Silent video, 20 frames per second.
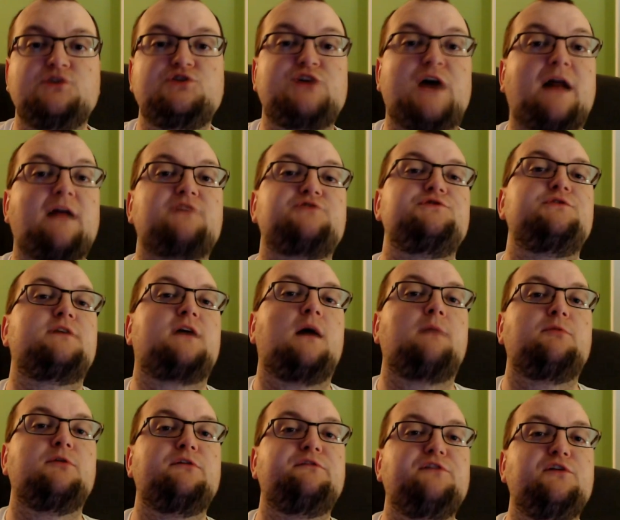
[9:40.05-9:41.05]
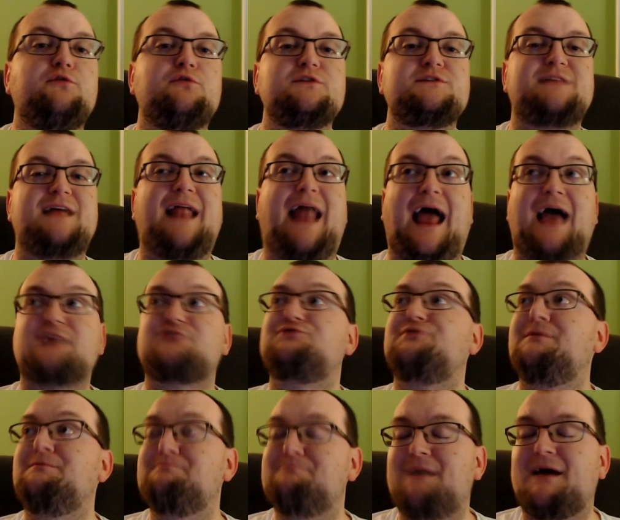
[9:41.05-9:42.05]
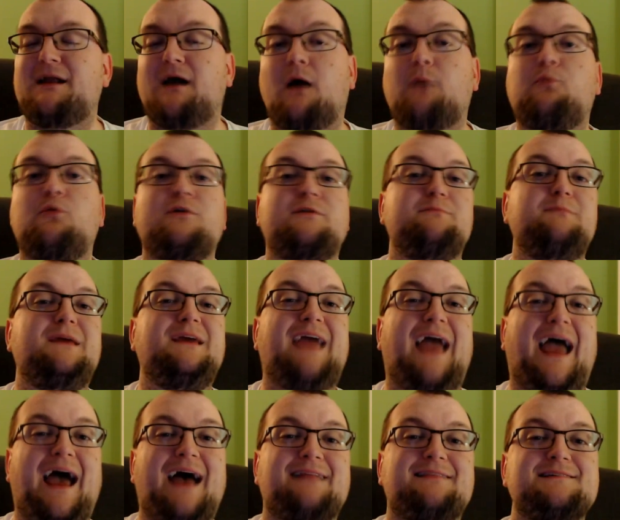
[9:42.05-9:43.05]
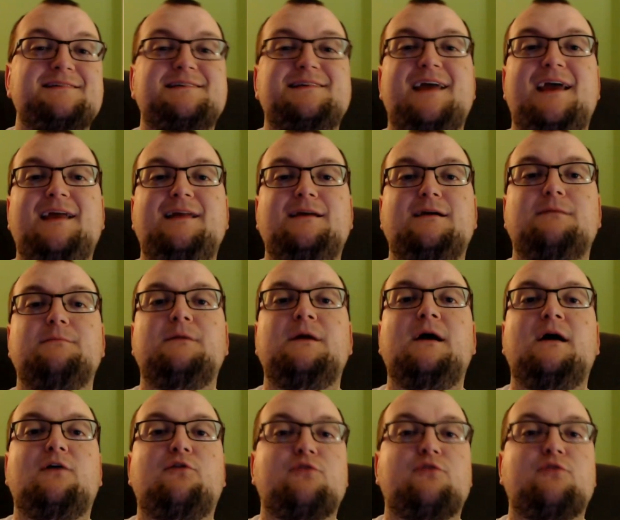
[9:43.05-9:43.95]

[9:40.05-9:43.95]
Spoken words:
Shout out to a couple of viewers that actually met up with me at the stadium.